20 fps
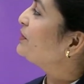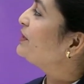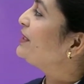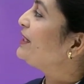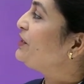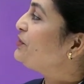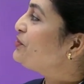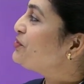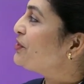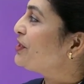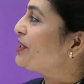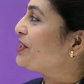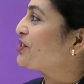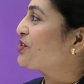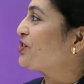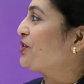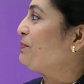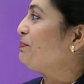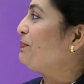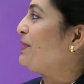the
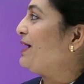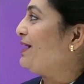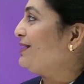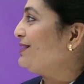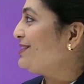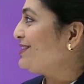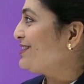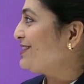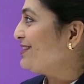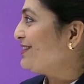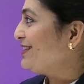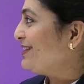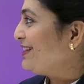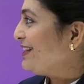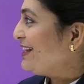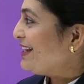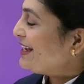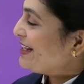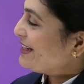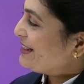introduction part.
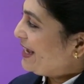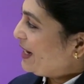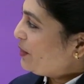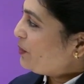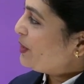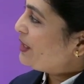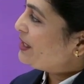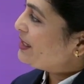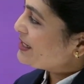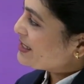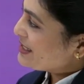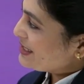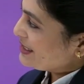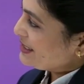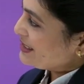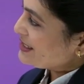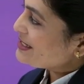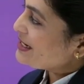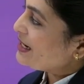Then we'll discuss